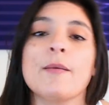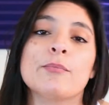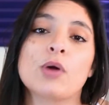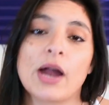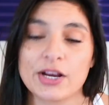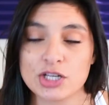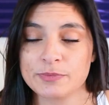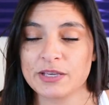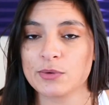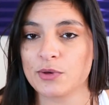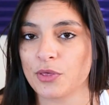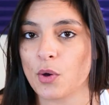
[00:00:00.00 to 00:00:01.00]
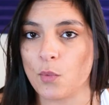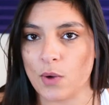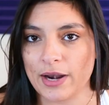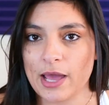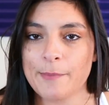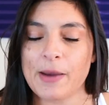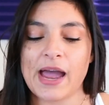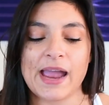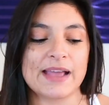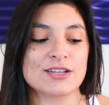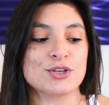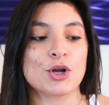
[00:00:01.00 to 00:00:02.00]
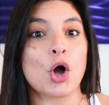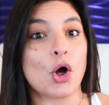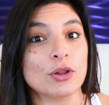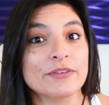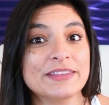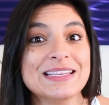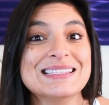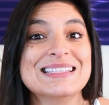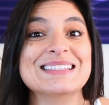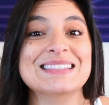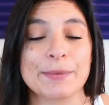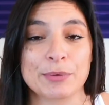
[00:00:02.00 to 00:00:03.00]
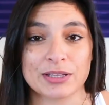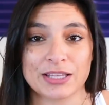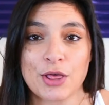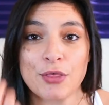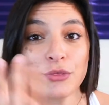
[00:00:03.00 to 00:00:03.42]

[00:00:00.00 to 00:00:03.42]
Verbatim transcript: Prior to being with one up, I took all of these separately.